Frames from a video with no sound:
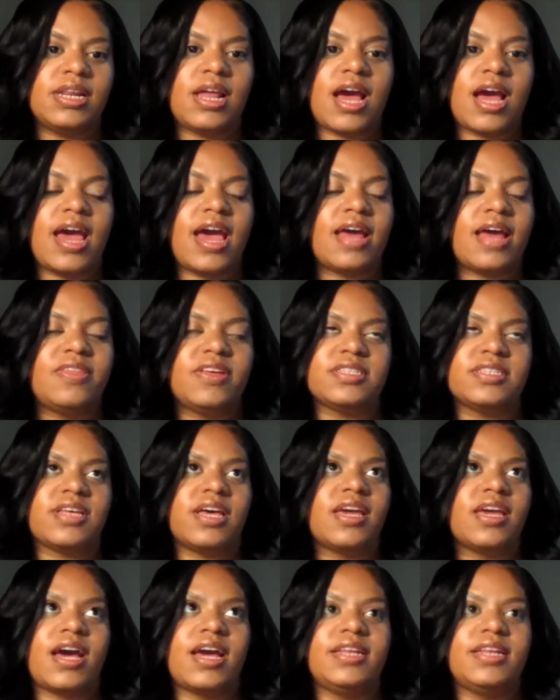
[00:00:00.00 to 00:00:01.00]
I had this
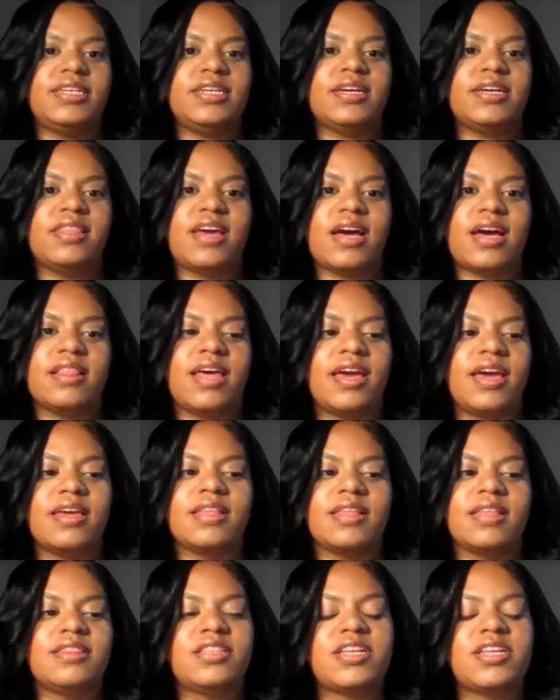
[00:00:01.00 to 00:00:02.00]
like idea that like
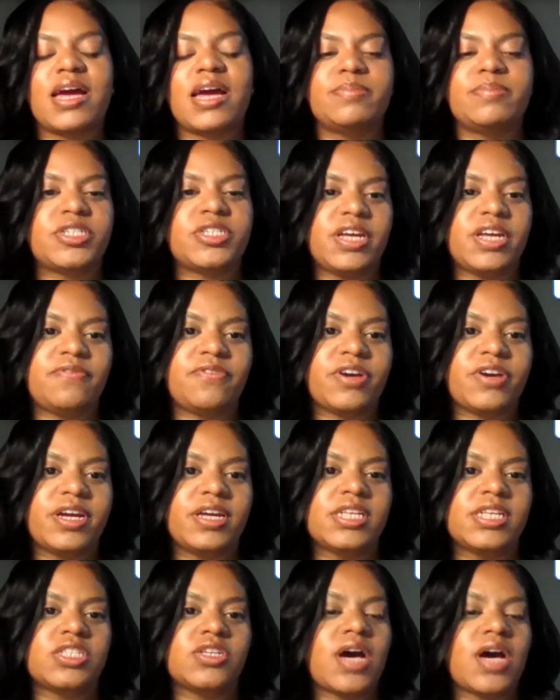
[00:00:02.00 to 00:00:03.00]
times are
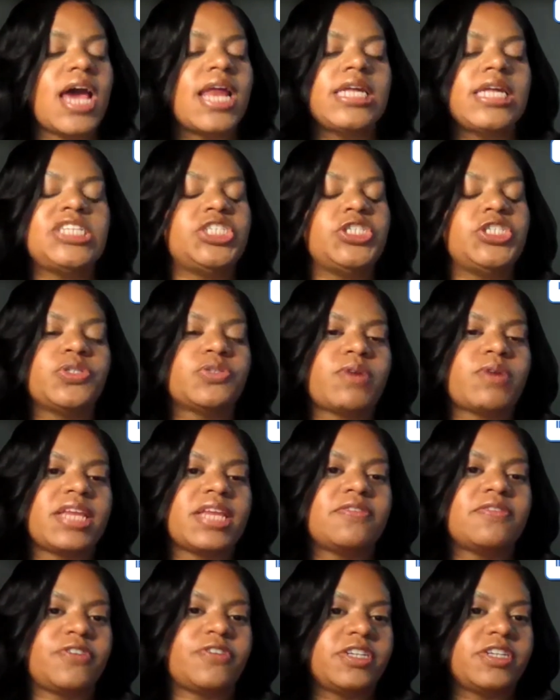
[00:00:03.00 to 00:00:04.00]
different. So I didn't choose right
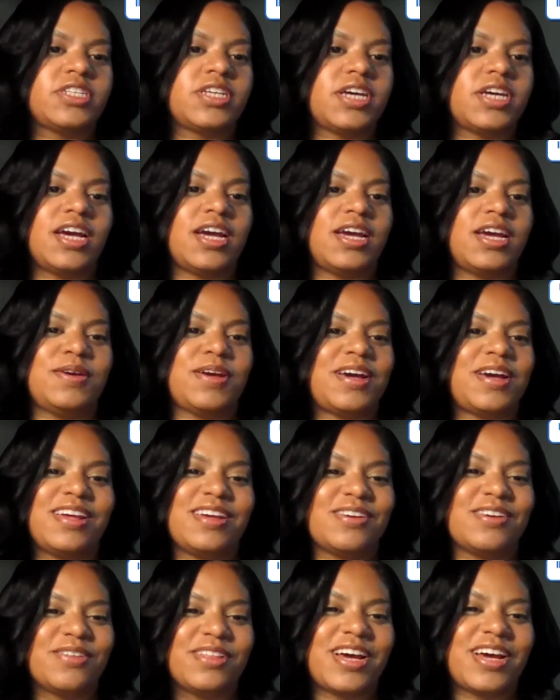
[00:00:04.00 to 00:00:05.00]
the first time. I ain't
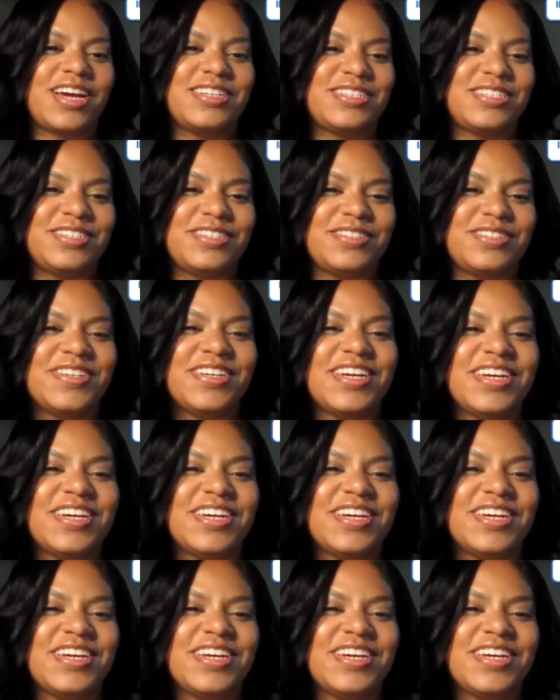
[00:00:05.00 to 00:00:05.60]
gonna lie to you.